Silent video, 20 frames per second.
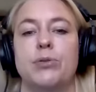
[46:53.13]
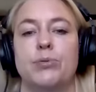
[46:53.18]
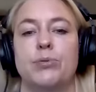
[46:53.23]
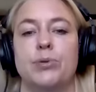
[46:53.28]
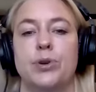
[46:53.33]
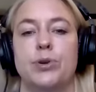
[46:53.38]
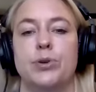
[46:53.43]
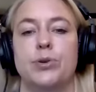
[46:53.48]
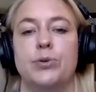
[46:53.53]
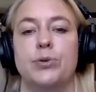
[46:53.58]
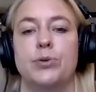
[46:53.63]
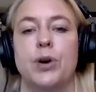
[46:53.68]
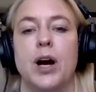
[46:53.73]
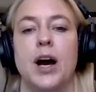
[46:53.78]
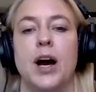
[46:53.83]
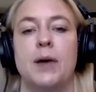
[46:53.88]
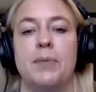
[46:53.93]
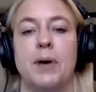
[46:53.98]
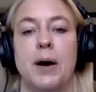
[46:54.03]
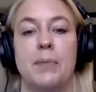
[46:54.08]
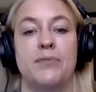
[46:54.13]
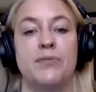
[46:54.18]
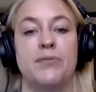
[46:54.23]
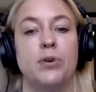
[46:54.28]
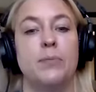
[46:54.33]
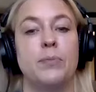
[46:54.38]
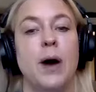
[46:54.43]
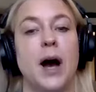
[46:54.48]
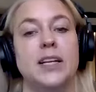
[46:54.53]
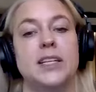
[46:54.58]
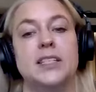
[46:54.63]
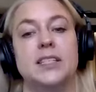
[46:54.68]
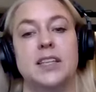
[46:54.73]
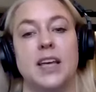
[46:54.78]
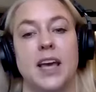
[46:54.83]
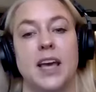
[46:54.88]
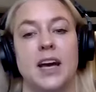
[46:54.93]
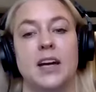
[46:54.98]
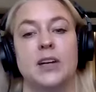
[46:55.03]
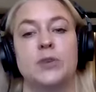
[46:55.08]
through a full body
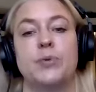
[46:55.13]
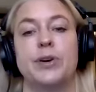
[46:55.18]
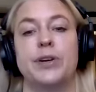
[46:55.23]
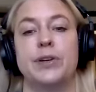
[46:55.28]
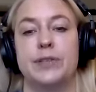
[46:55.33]
scan where